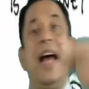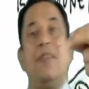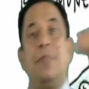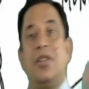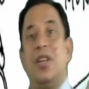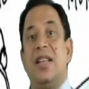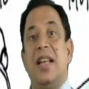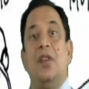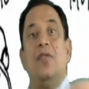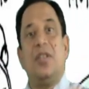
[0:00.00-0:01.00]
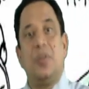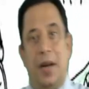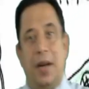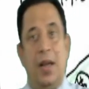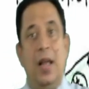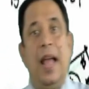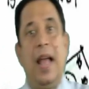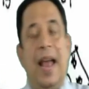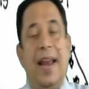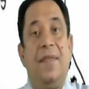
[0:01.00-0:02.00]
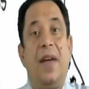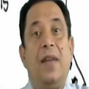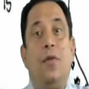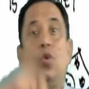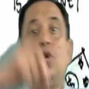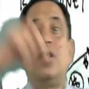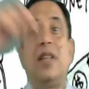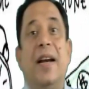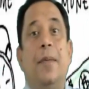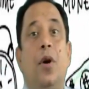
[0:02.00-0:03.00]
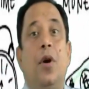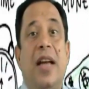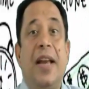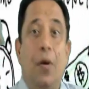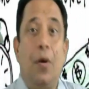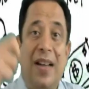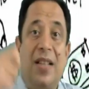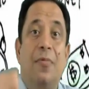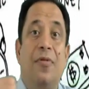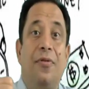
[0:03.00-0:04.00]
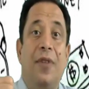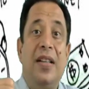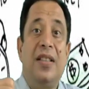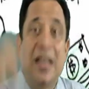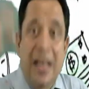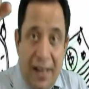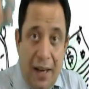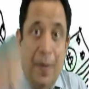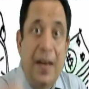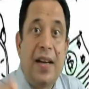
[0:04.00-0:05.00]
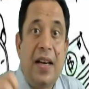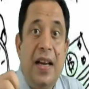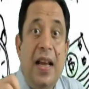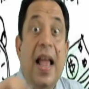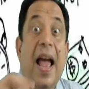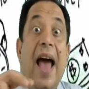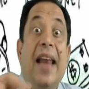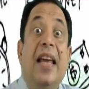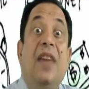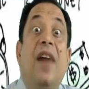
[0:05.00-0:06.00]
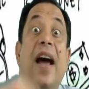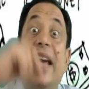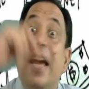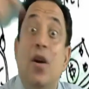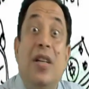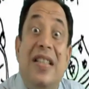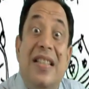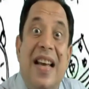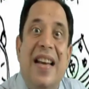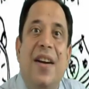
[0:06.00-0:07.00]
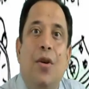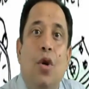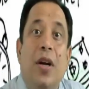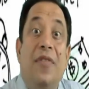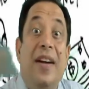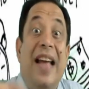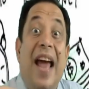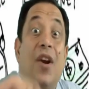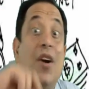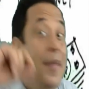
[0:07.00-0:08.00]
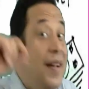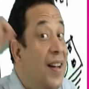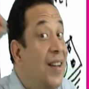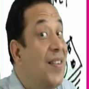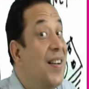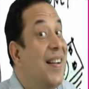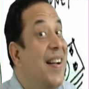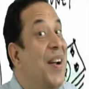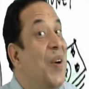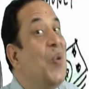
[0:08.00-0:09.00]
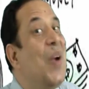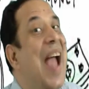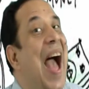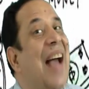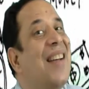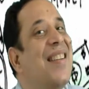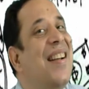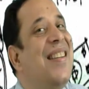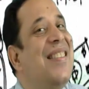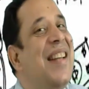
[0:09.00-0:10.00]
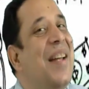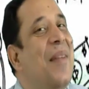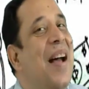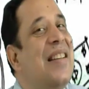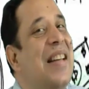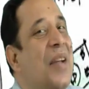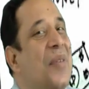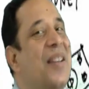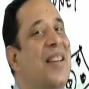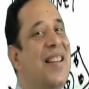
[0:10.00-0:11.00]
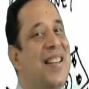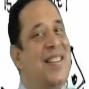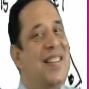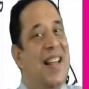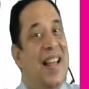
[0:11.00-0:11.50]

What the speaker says: I have purchased an investment, and if I want to sell it because I require some funds immediately, and if I cannot sell it, if it cannot be converted into cash, it is named as liquidity risk.